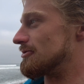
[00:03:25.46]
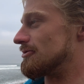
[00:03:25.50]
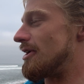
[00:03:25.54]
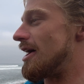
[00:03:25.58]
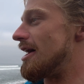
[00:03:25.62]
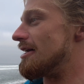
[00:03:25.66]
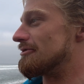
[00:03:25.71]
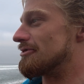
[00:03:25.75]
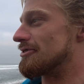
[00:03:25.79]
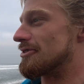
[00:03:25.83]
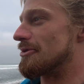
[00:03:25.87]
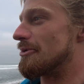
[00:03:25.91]

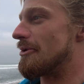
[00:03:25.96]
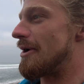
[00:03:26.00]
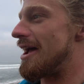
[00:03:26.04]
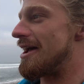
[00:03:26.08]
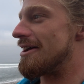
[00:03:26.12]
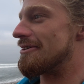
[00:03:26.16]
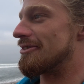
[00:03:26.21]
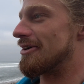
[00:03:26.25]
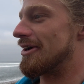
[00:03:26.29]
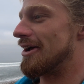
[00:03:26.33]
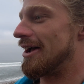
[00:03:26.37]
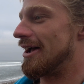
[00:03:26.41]
fine for the
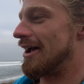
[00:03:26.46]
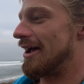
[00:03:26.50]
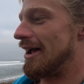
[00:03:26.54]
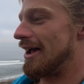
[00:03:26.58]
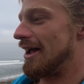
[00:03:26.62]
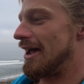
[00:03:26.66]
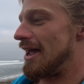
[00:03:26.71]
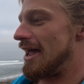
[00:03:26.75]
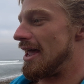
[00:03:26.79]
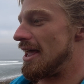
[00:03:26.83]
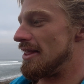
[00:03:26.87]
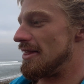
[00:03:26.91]
wave.
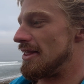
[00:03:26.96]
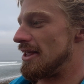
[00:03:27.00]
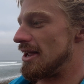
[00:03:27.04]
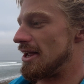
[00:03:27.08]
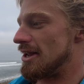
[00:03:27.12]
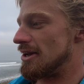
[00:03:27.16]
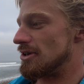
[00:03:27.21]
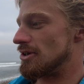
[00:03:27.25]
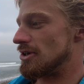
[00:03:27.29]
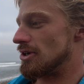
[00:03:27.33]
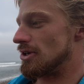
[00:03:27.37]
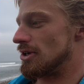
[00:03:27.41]
And
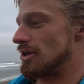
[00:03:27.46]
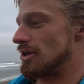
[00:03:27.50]
then